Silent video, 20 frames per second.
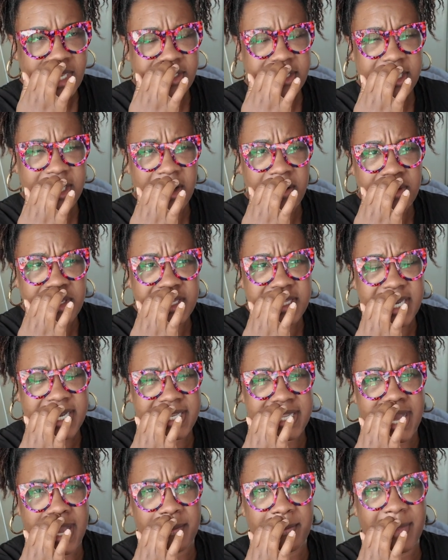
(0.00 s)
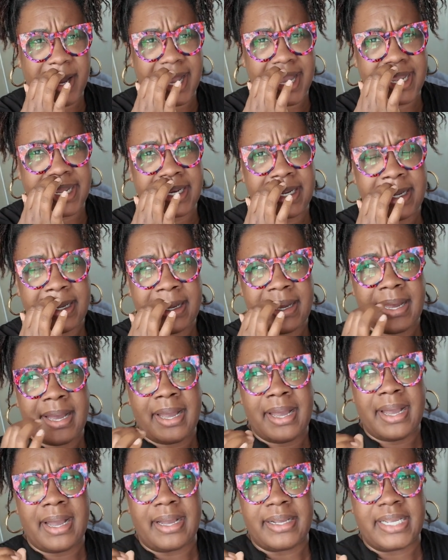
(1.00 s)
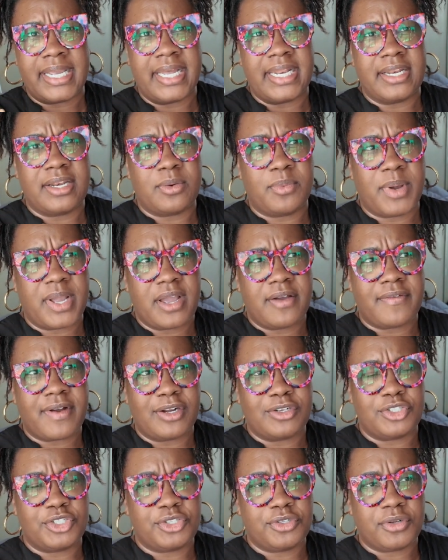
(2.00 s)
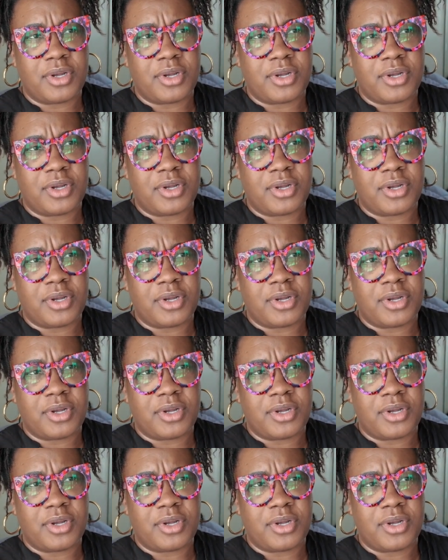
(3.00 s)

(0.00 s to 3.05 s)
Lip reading: the only thing that might get in the way of our